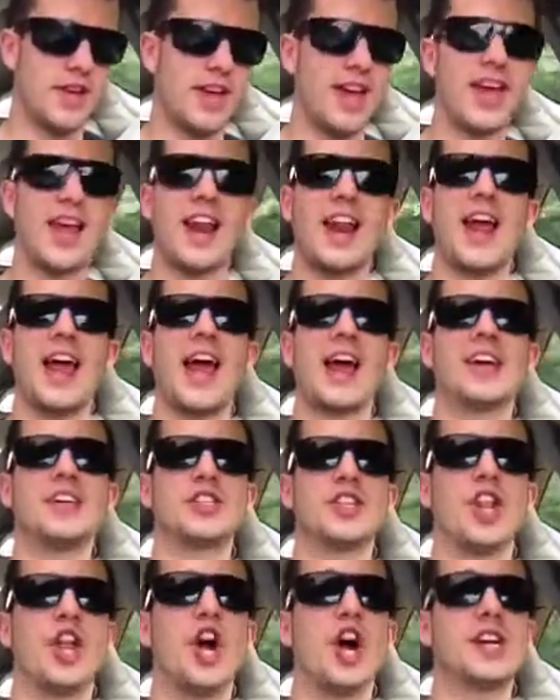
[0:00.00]
It
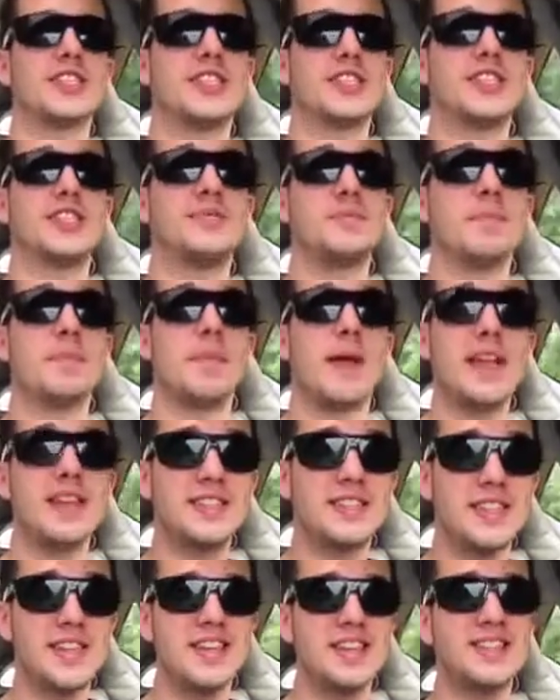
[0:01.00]
has lost its
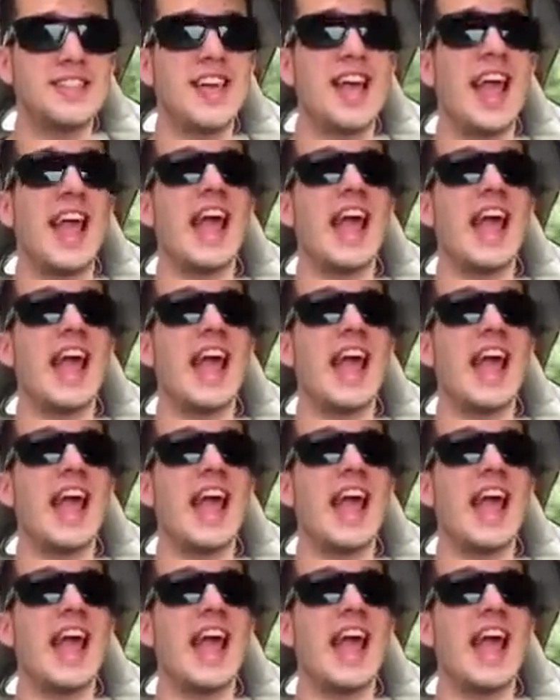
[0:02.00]
Macy's